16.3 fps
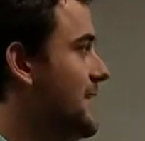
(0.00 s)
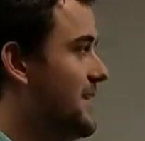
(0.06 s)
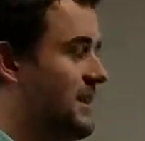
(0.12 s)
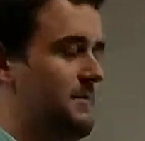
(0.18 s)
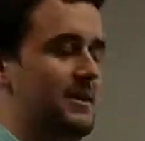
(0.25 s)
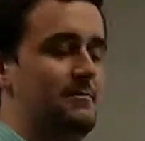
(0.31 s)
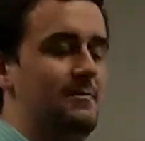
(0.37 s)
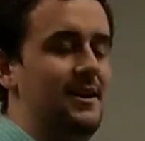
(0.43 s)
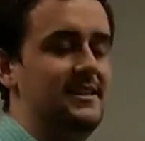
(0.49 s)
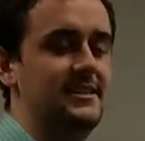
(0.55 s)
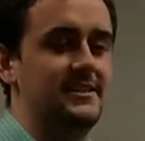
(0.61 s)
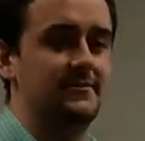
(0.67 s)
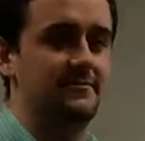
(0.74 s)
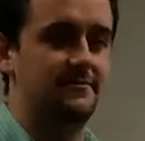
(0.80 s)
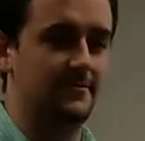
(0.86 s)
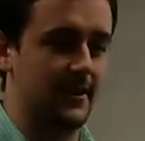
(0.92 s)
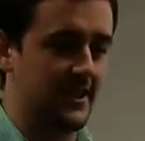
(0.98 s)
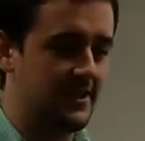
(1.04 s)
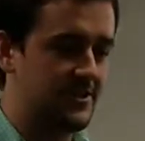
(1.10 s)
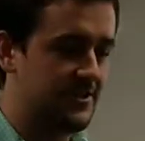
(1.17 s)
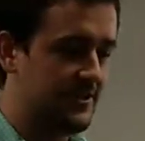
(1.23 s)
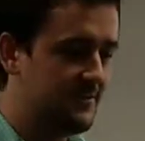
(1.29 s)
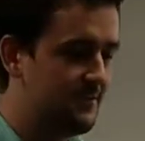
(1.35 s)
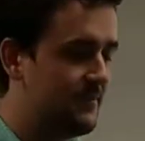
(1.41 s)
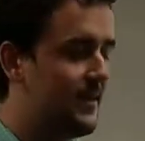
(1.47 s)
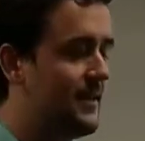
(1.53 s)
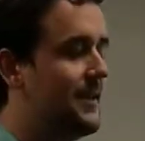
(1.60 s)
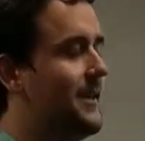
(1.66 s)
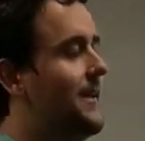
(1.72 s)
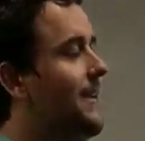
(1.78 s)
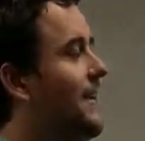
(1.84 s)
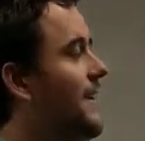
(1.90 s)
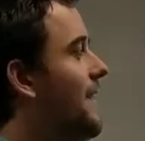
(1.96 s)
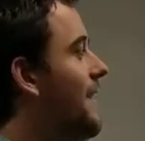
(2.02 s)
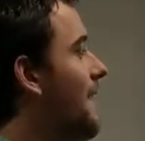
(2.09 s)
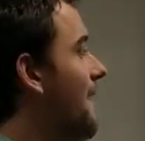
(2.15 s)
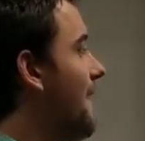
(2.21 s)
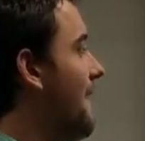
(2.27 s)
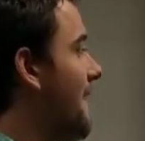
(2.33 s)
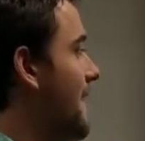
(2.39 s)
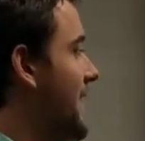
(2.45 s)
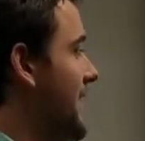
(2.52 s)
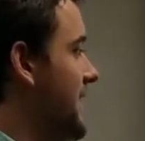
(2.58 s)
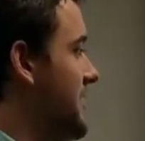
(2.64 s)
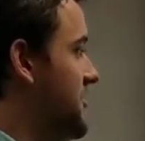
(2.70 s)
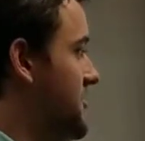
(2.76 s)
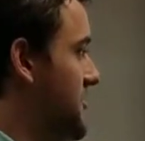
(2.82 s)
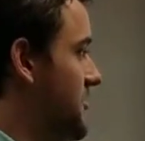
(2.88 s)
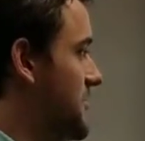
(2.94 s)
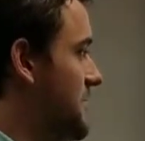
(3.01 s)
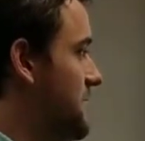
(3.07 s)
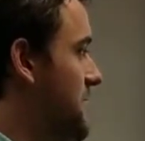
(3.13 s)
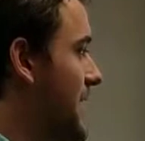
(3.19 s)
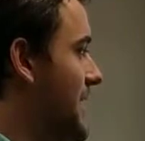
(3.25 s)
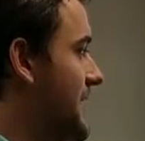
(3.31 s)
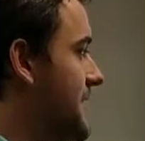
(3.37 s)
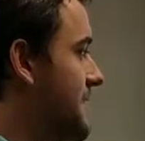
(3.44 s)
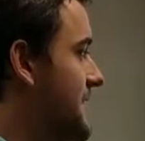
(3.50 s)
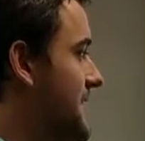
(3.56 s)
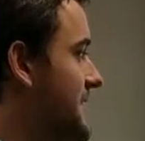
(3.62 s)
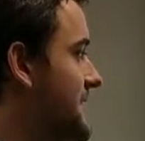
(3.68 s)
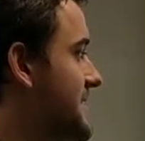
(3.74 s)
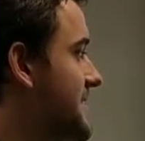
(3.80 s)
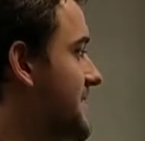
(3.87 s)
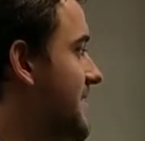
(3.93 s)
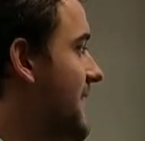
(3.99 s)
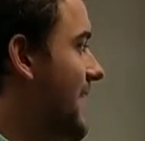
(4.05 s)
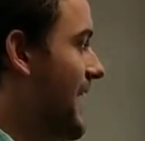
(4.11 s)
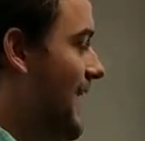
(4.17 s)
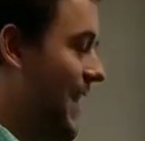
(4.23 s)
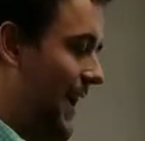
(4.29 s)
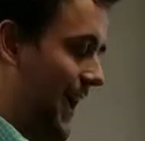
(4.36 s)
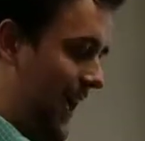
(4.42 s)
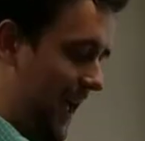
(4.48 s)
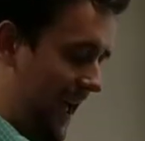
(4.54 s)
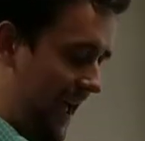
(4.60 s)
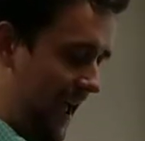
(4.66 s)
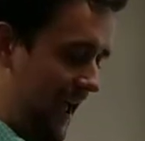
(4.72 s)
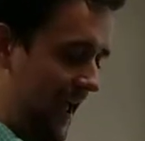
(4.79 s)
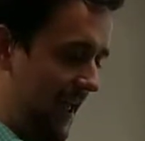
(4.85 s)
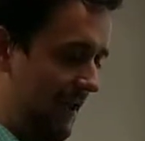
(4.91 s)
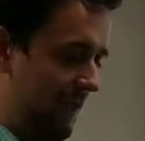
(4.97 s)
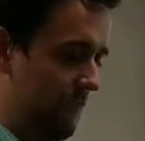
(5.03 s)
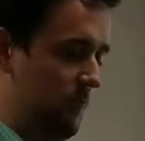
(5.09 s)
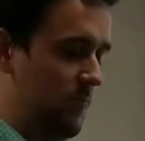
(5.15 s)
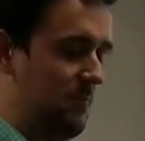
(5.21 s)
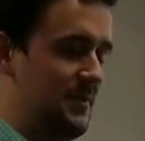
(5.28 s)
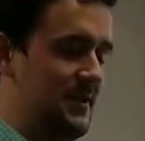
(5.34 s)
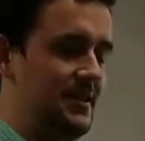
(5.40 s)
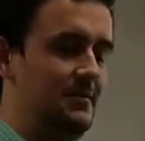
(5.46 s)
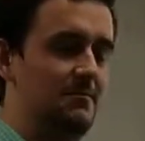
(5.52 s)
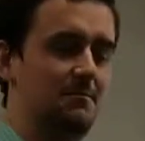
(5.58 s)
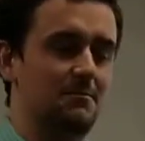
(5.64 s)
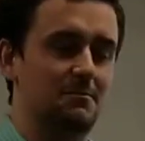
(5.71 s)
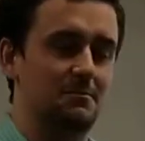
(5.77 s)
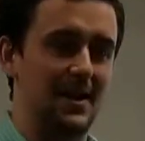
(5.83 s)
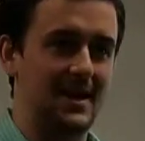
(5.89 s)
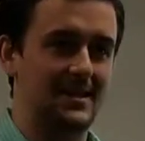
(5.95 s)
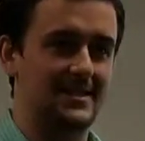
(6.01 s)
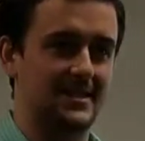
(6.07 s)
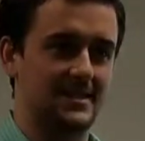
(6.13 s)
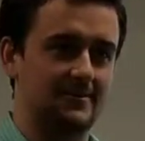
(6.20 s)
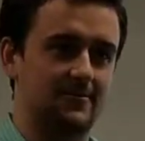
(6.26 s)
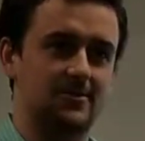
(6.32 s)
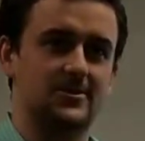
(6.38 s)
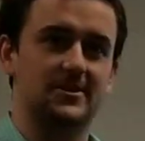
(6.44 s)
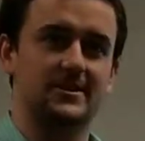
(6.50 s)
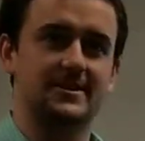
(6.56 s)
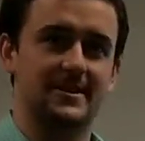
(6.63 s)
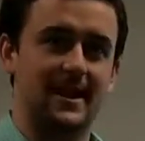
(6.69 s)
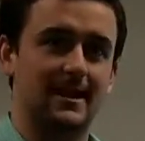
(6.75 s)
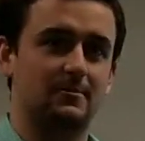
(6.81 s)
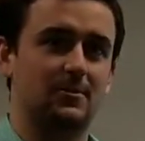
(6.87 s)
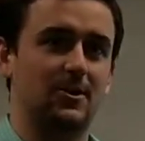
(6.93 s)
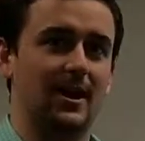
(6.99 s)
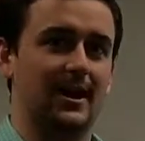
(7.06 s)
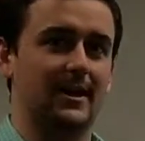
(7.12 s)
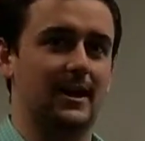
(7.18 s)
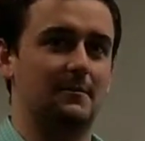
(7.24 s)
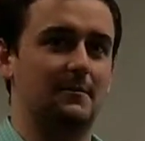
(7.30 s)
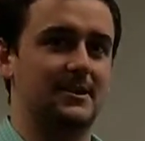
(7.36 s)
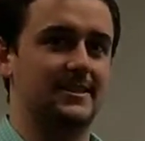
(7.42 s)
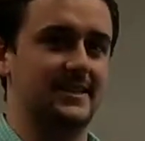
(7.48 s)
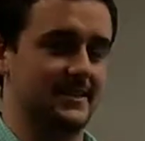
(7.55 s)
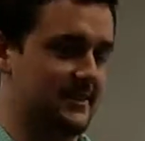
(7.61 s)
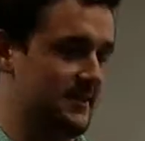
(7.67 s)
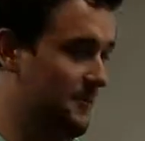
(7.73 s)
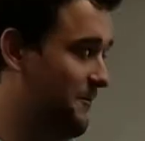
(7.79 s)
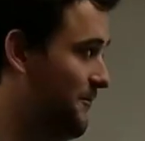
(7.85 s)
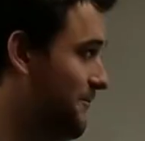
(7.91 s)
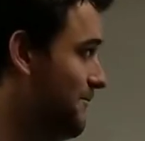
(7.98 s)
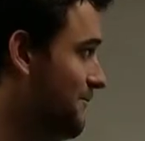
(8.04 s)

that minimizes inflation, ensures competitiveness, and will be the basis for a sustainable economic system.